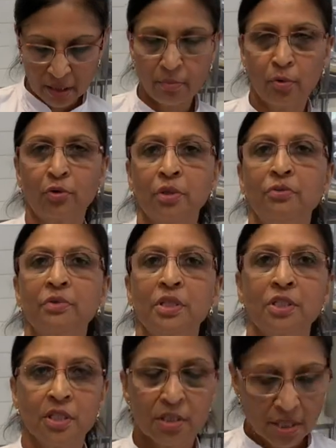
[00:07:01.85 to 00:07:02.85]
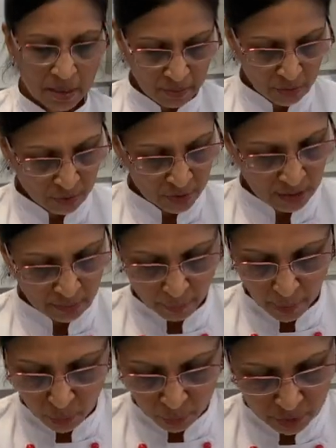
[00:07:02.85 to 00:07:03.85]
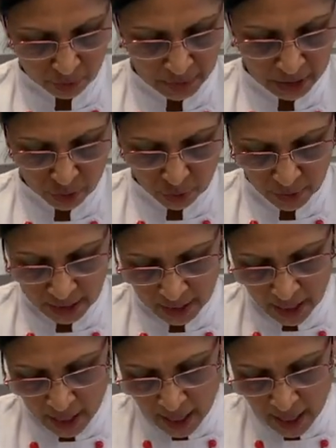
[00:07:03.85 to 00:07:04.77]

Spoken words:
more nutritious. I'm using both mixed together.